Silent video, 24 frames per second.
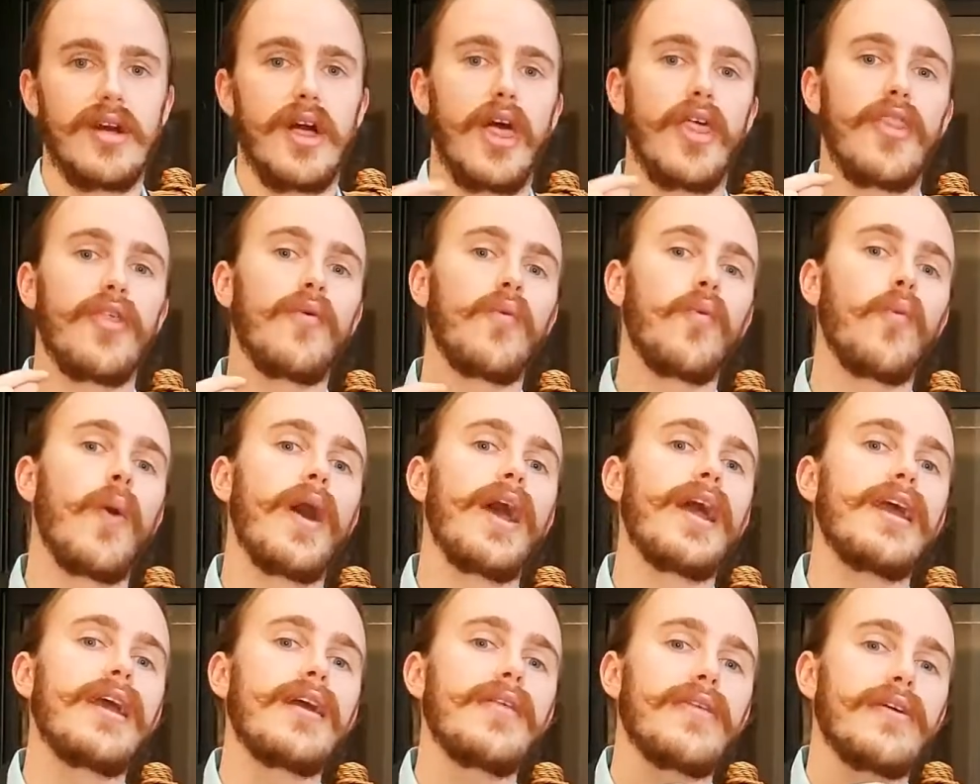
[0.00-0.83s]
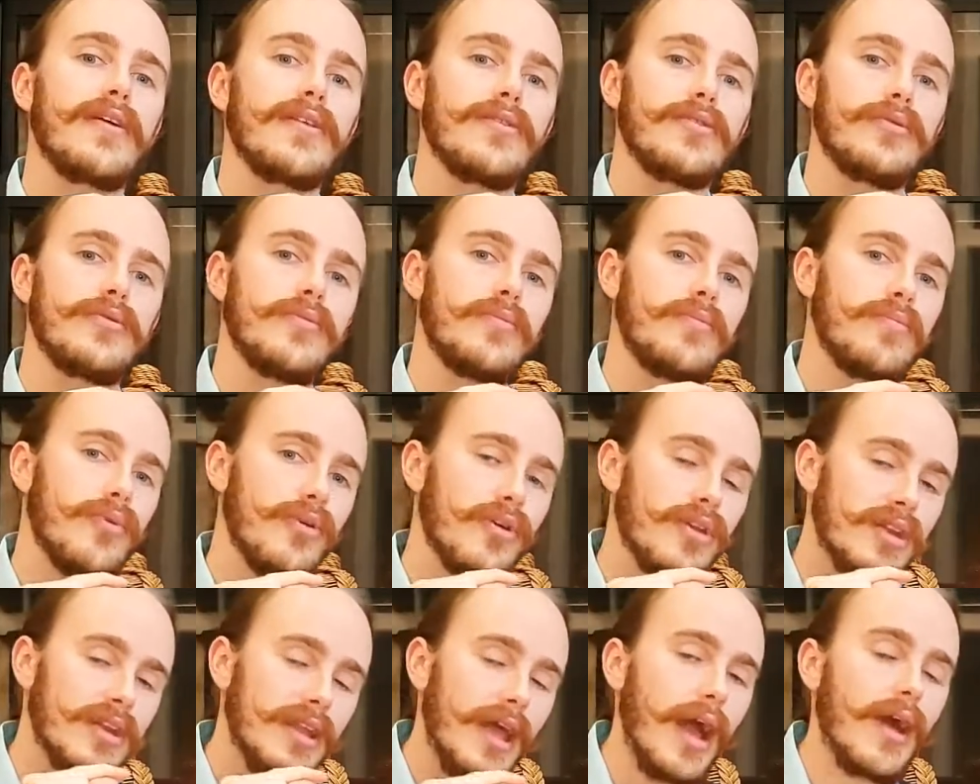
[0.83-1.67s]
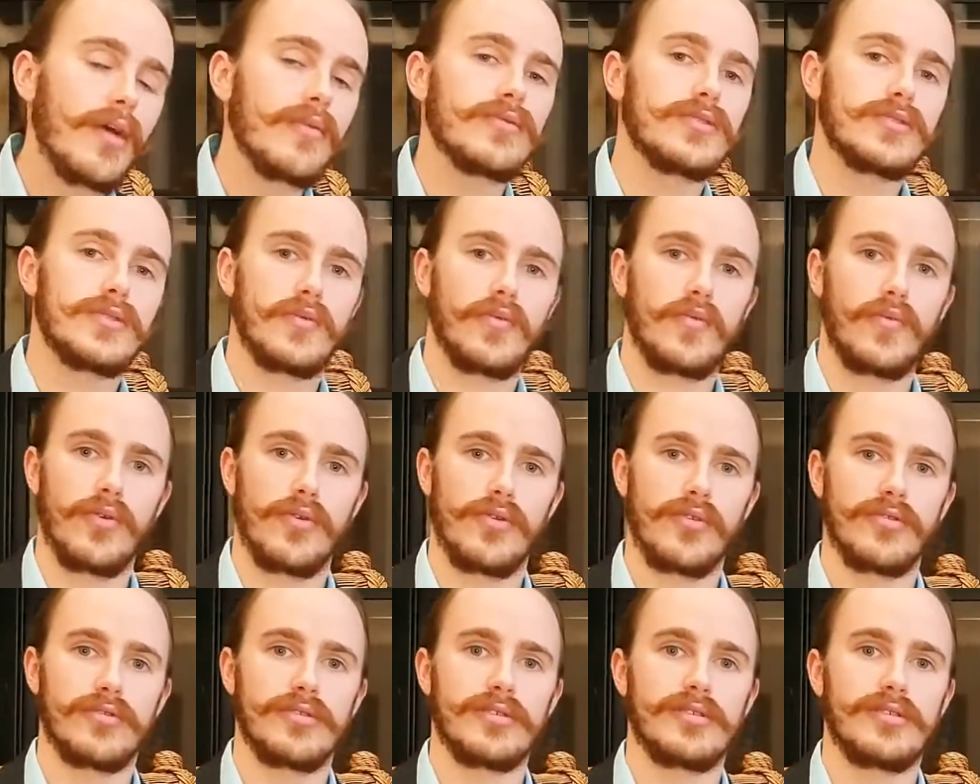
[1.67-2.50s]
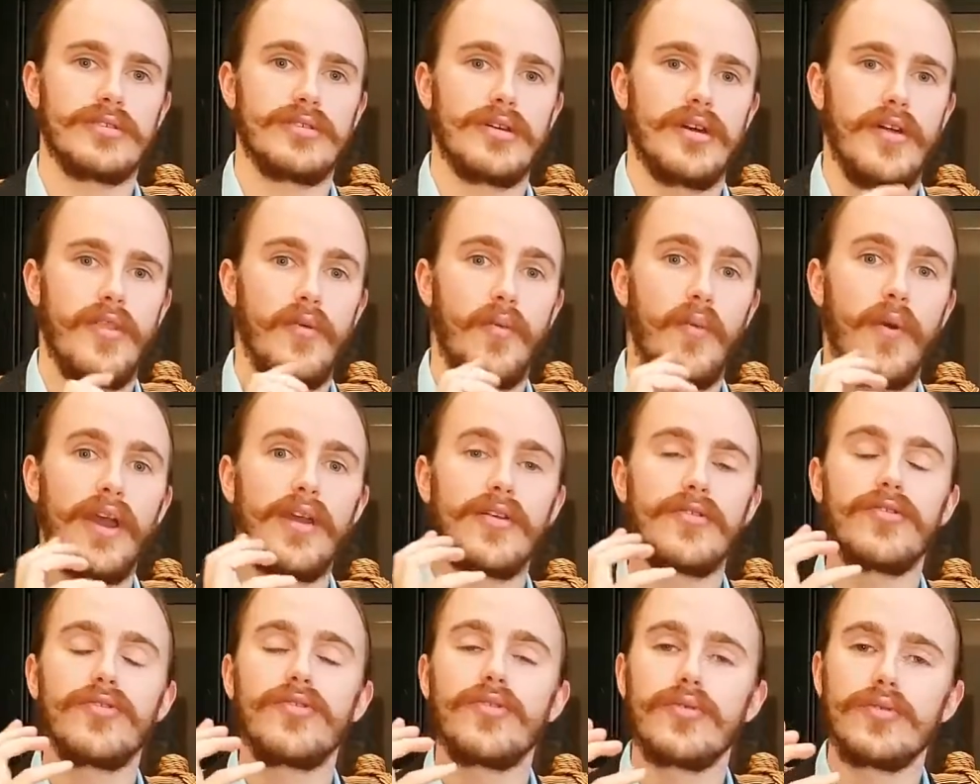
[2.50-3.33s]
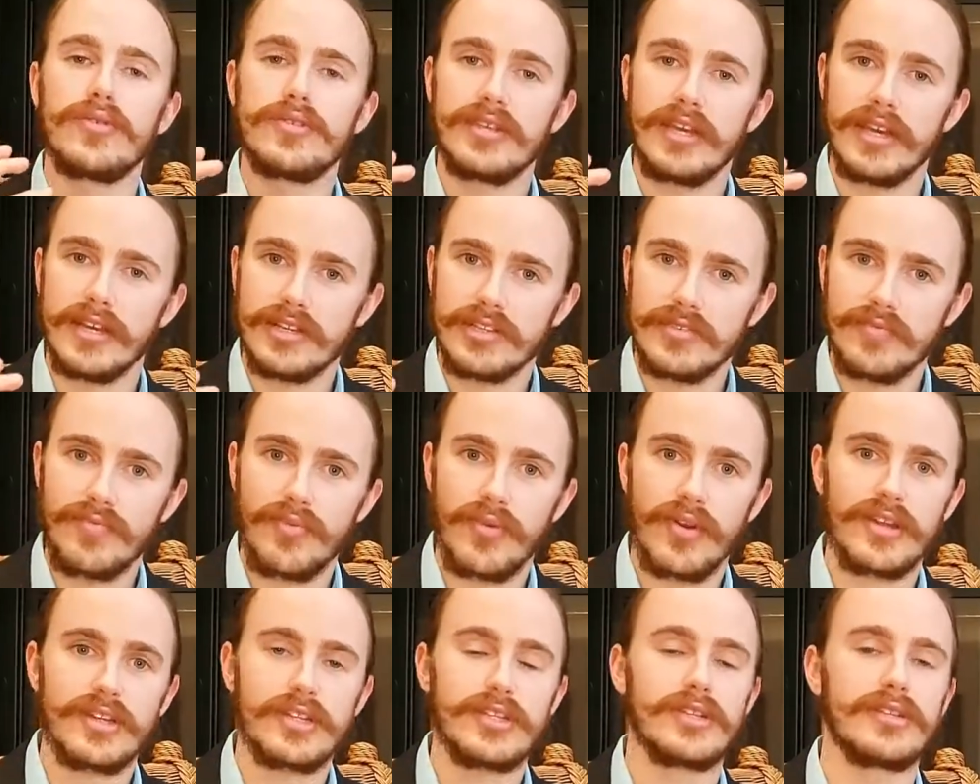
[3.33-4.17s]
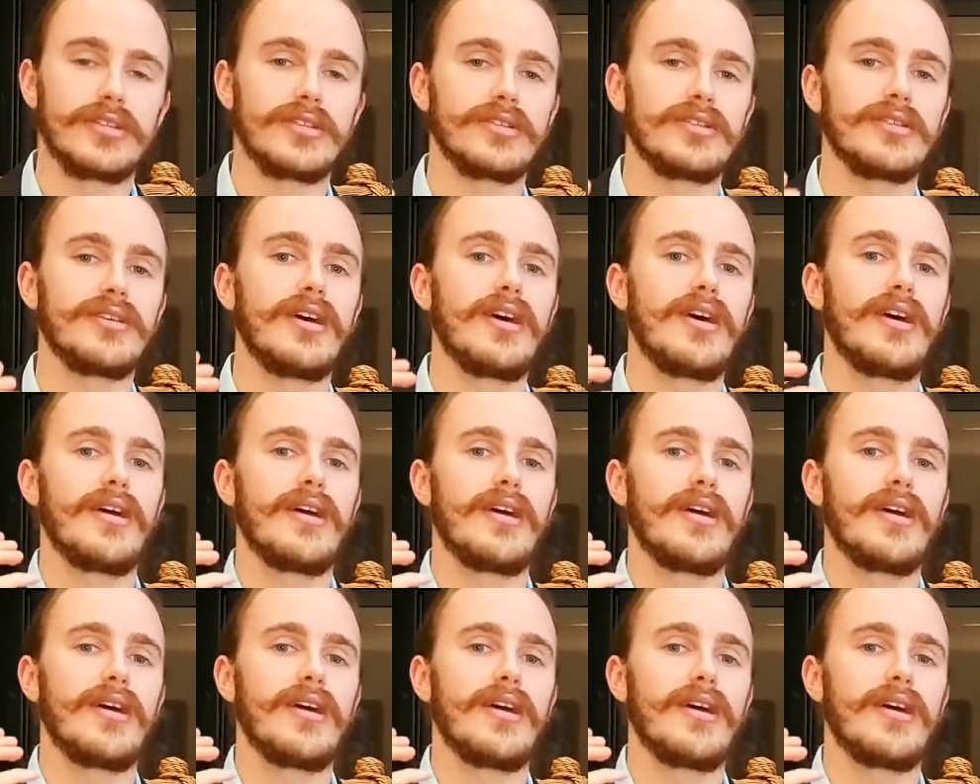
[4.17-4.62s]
the way that you pronounce words, the way you use expressions